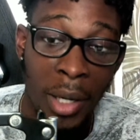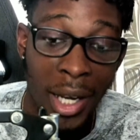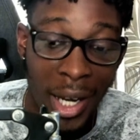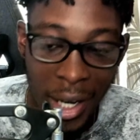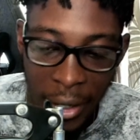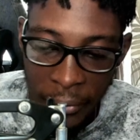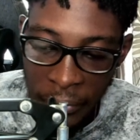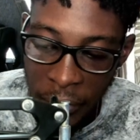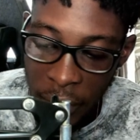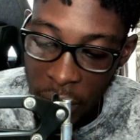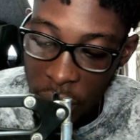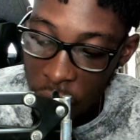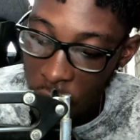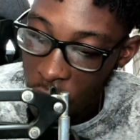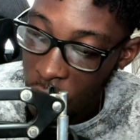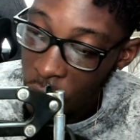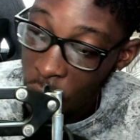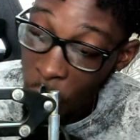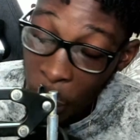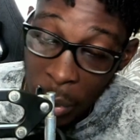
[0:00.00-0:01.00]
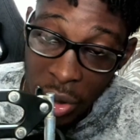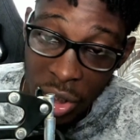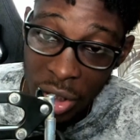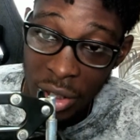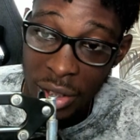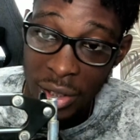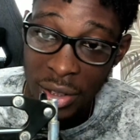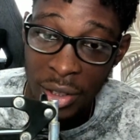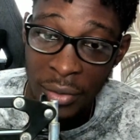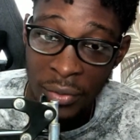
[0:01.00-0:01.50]
I have so much
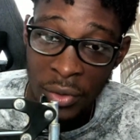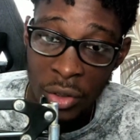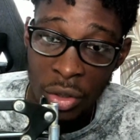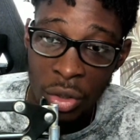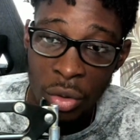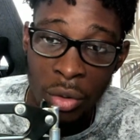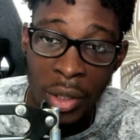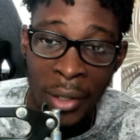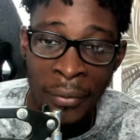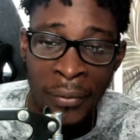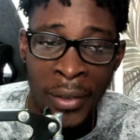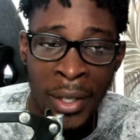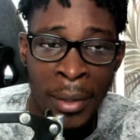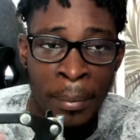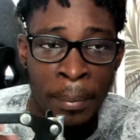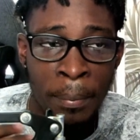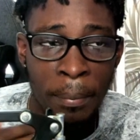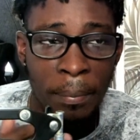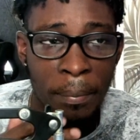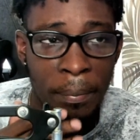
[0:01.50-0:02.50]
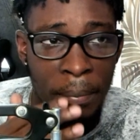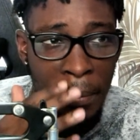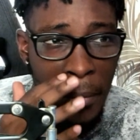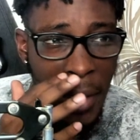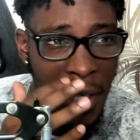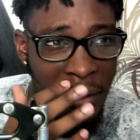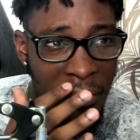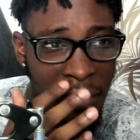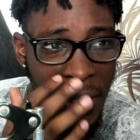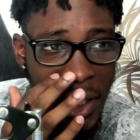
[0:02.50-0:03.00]
other stuff to do. If
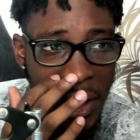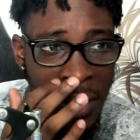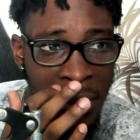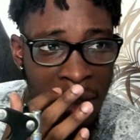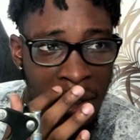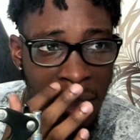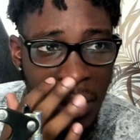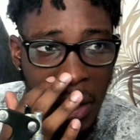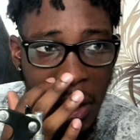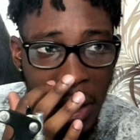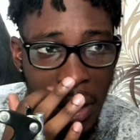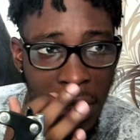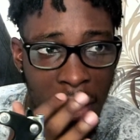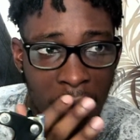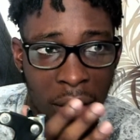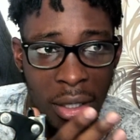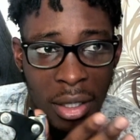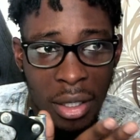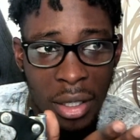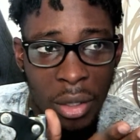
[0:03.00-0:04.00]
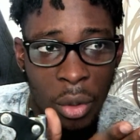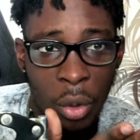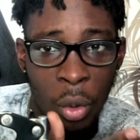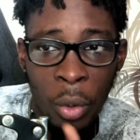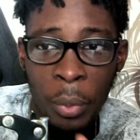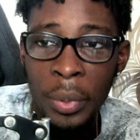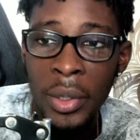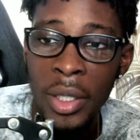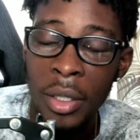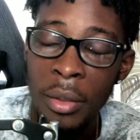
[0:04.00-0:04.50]
I
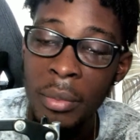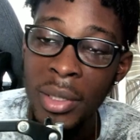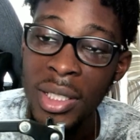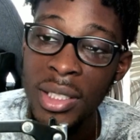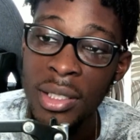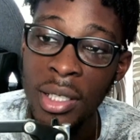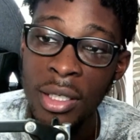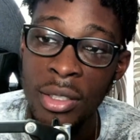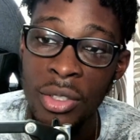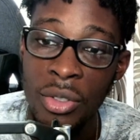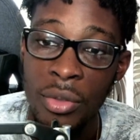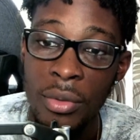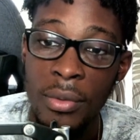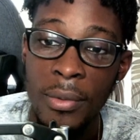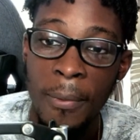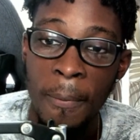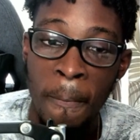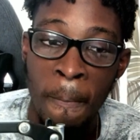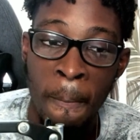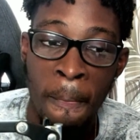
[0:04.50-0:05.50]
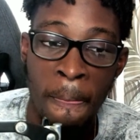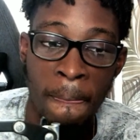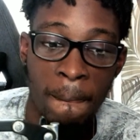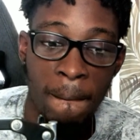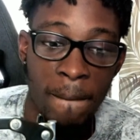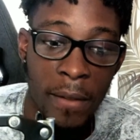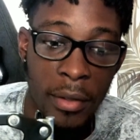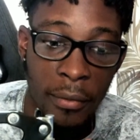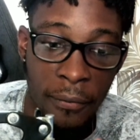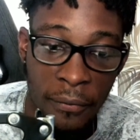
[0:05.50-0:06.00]
open up my schedule
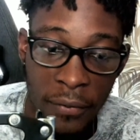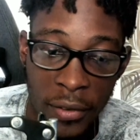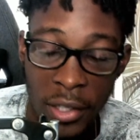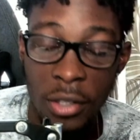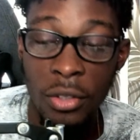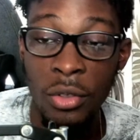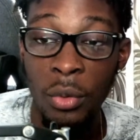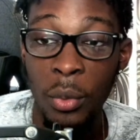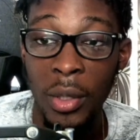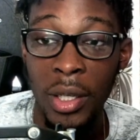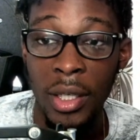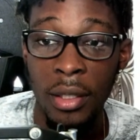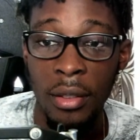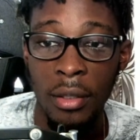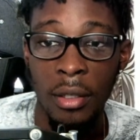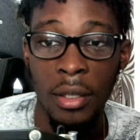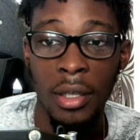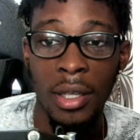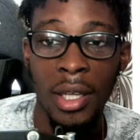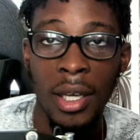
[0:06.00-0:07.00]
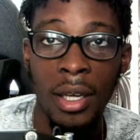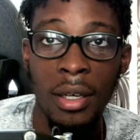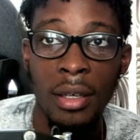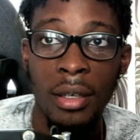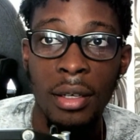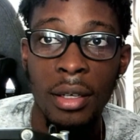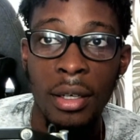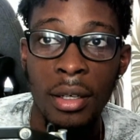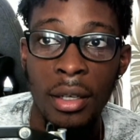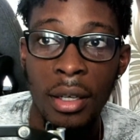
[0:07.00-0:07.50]
to fit you in,
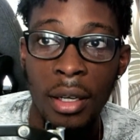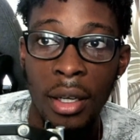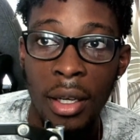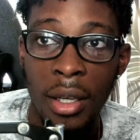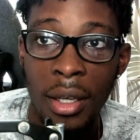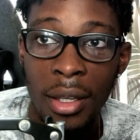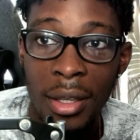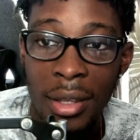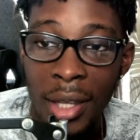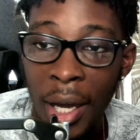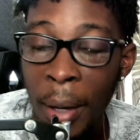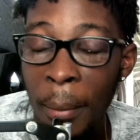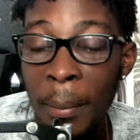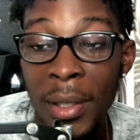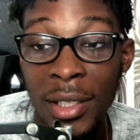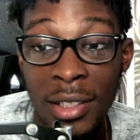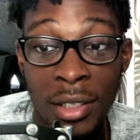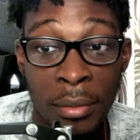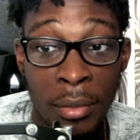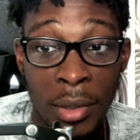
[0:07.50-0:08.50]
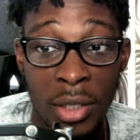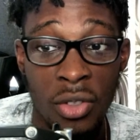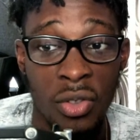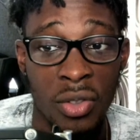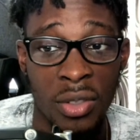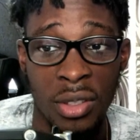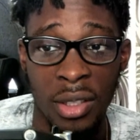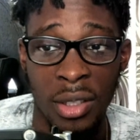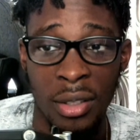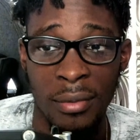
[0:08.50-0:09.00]
then that means I'm
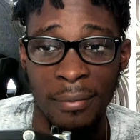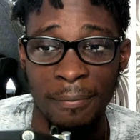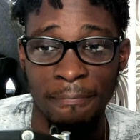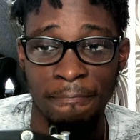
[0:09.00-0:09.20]
interested.